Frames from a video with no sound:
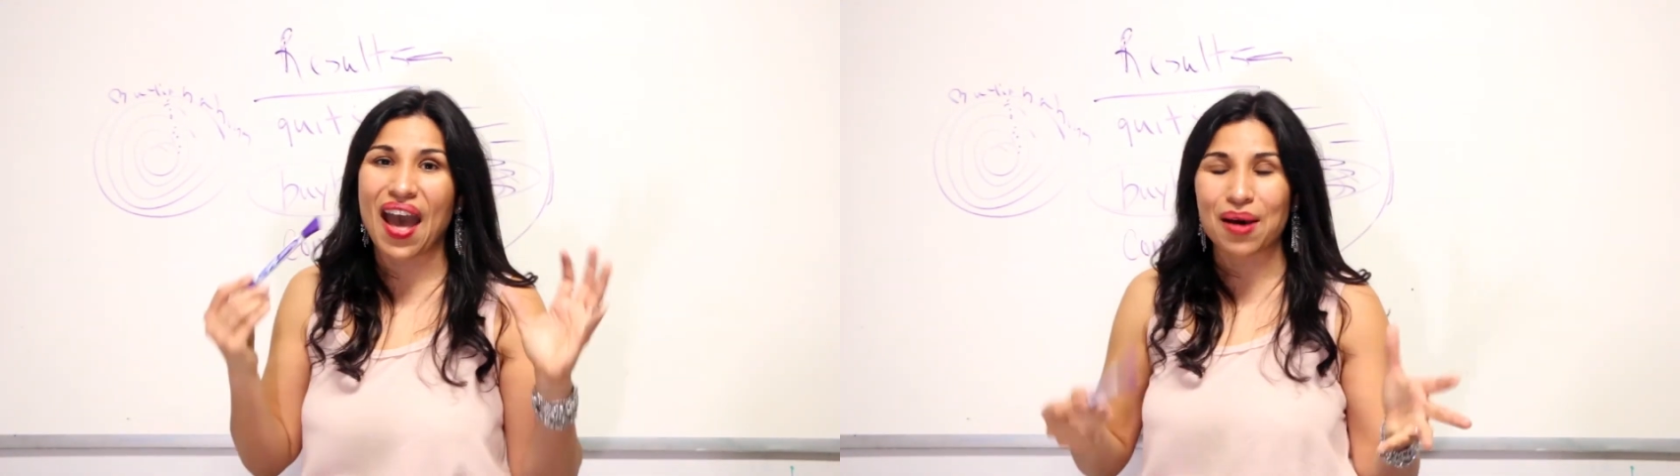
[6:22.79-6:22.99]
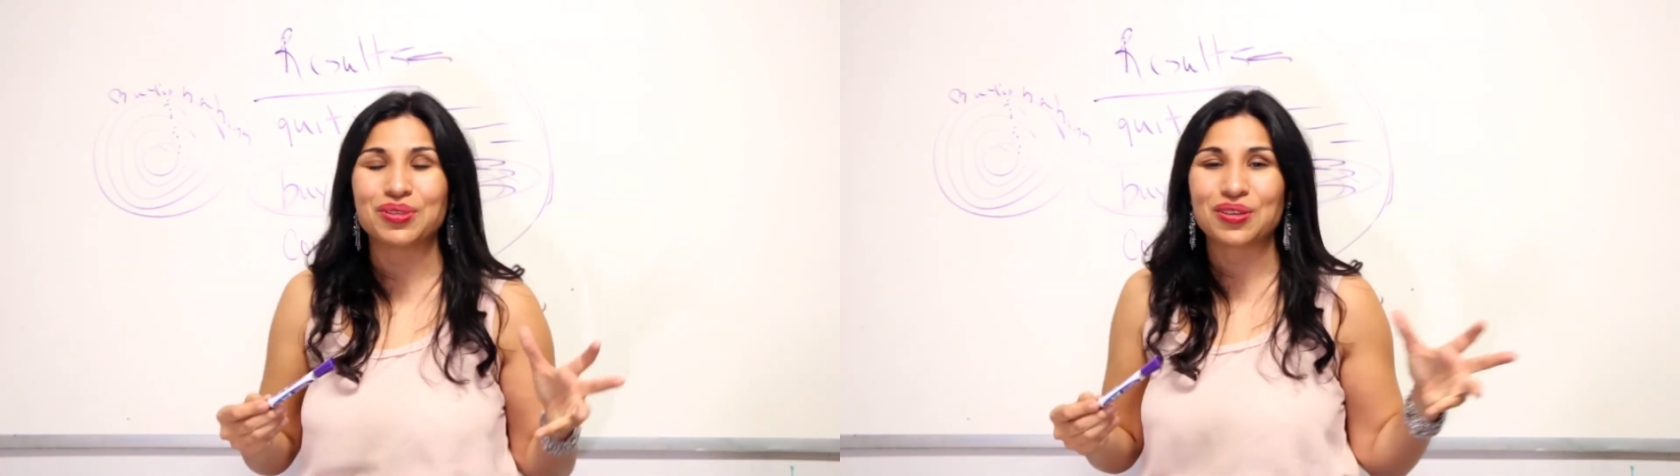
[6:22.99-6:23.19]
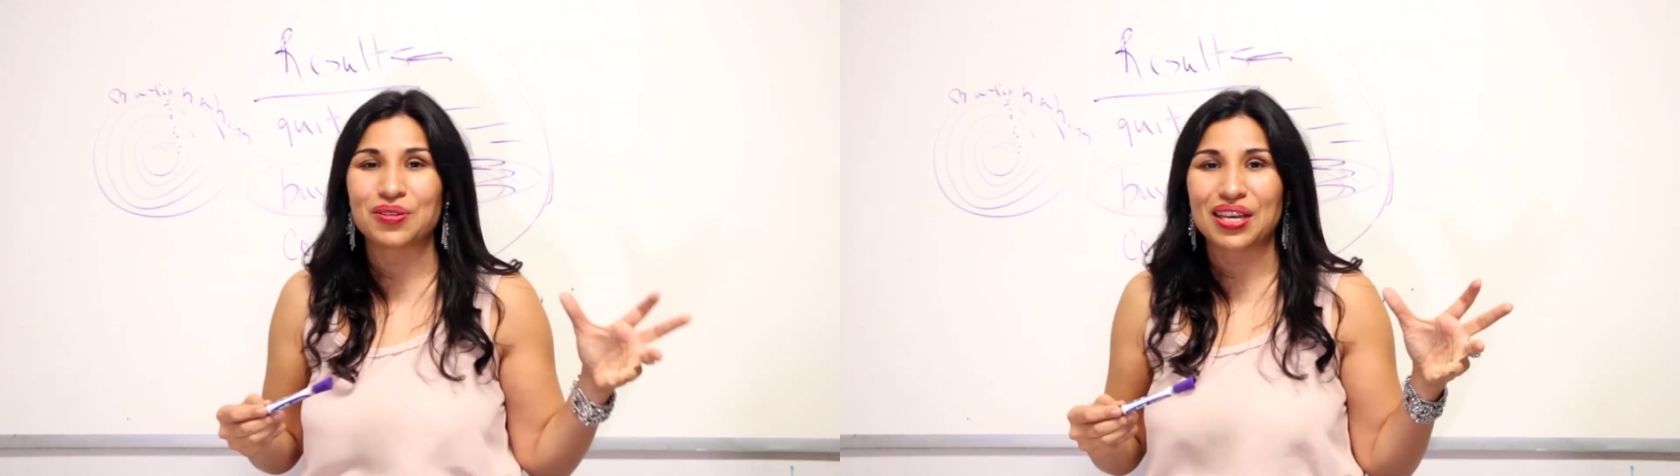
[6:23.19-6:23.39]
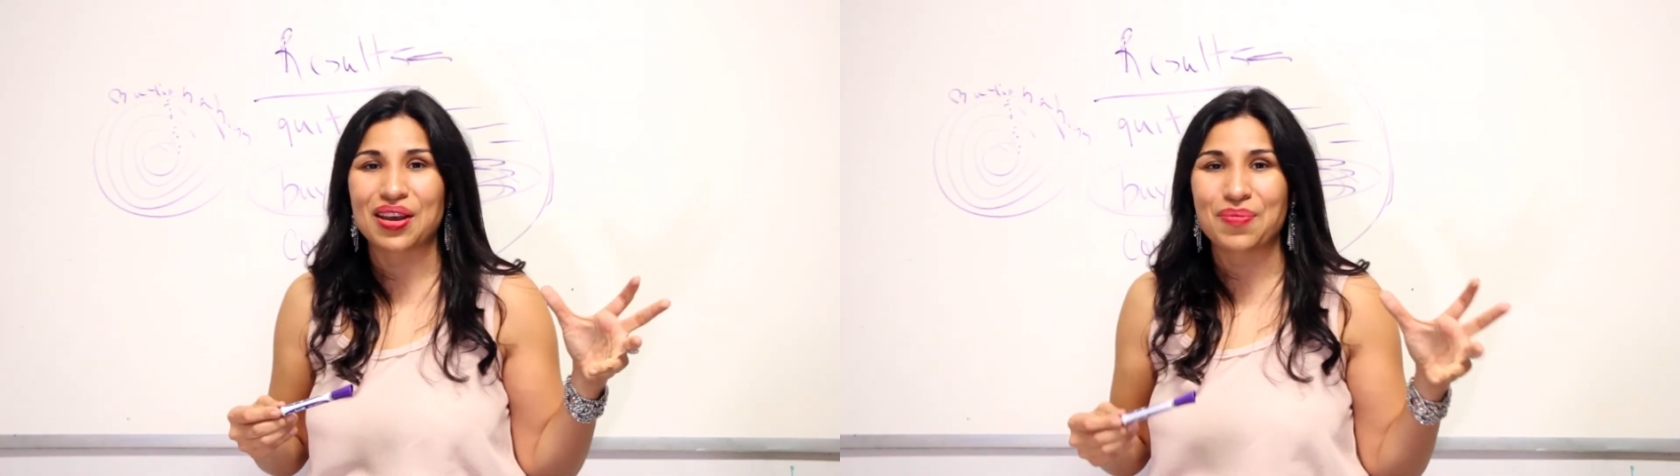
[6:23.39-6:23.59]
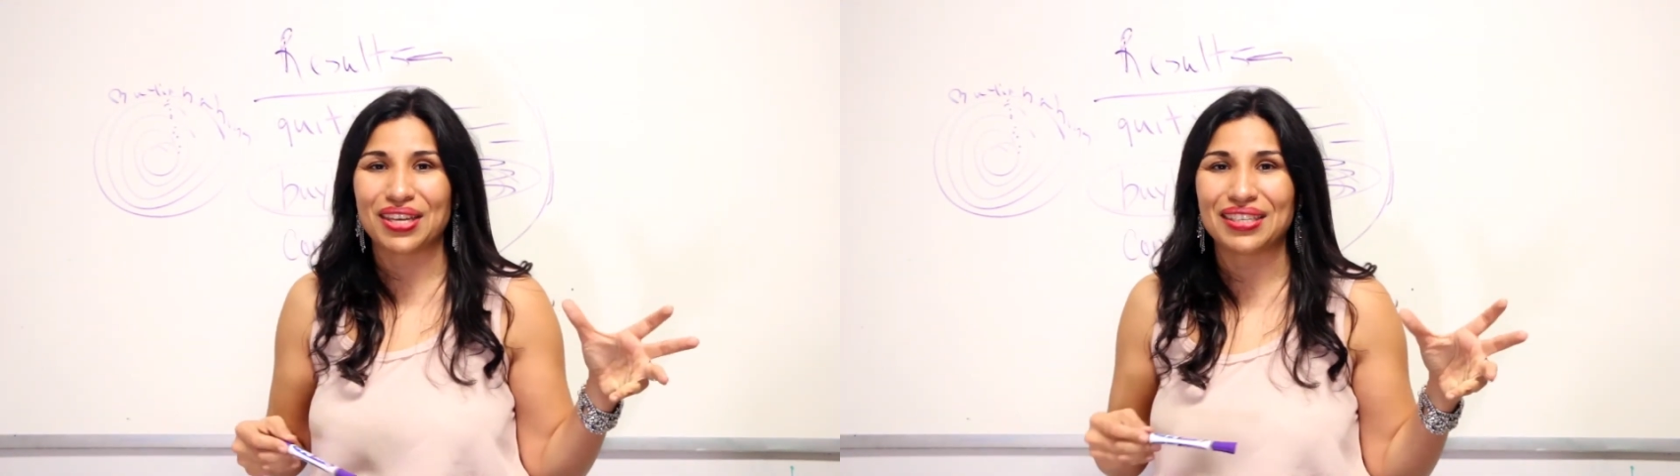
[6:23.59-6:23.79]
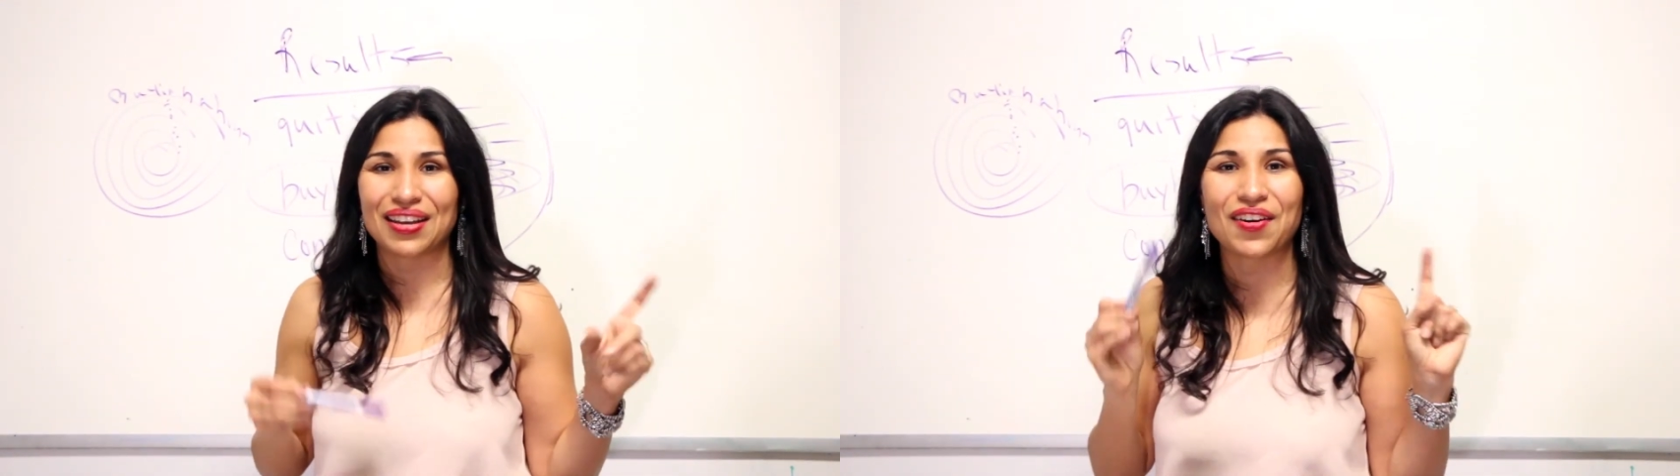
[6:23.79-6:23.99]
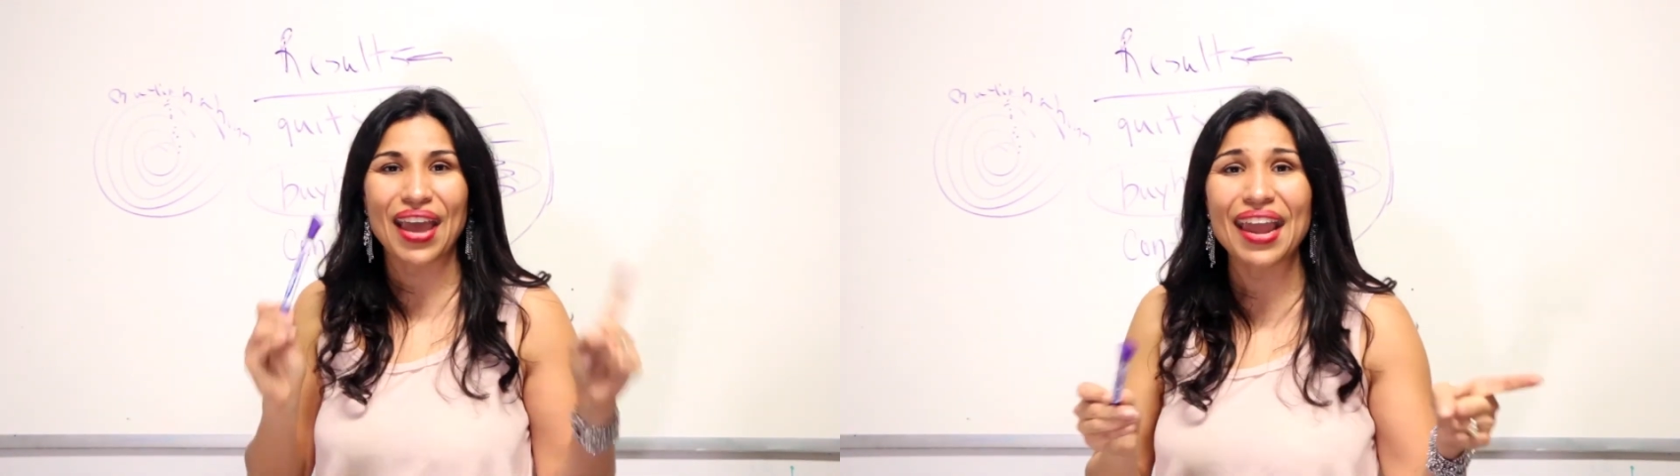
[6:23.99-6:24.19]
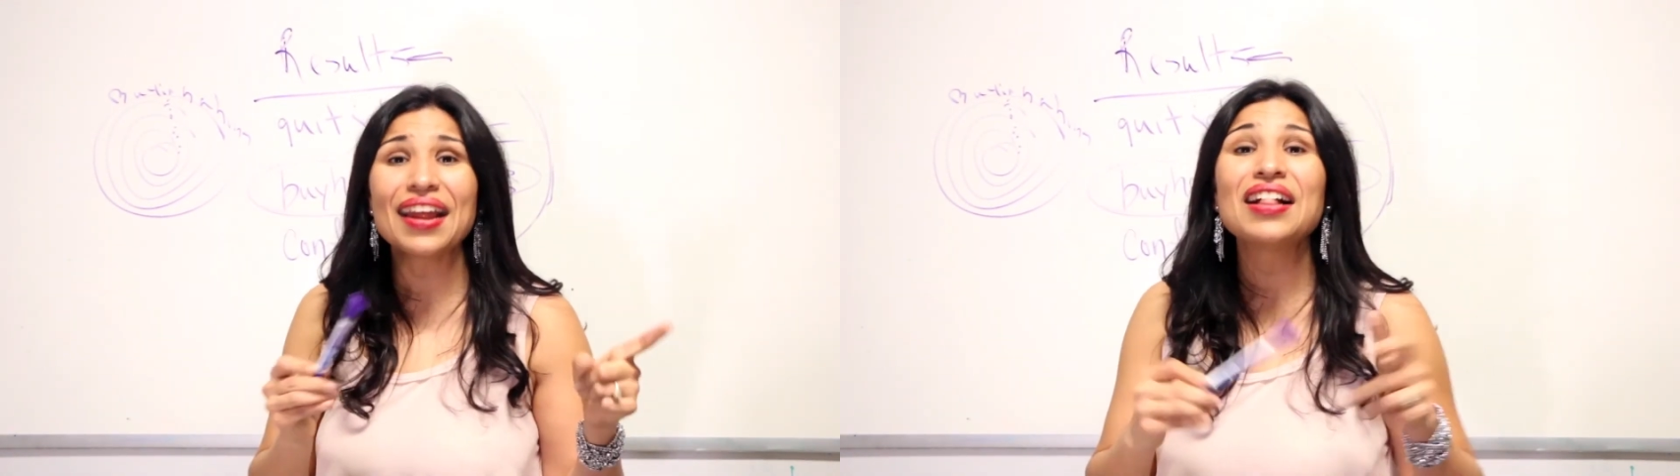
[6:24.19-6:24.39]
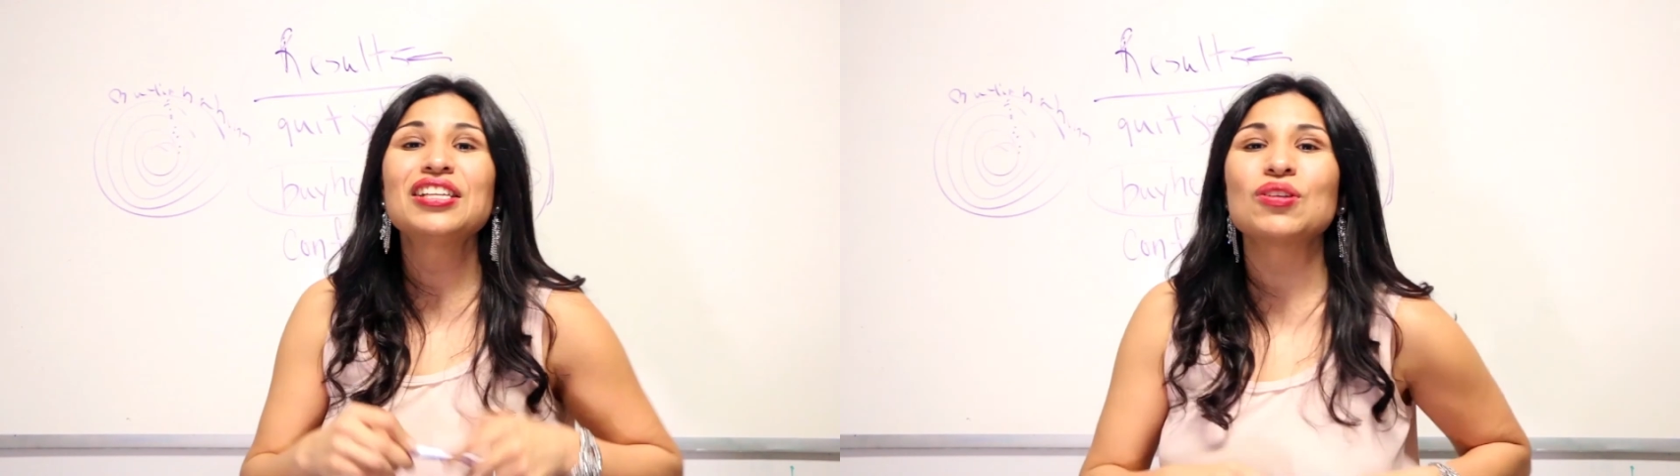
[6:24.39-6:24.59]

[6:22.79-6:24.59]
absolutely amazing, okay?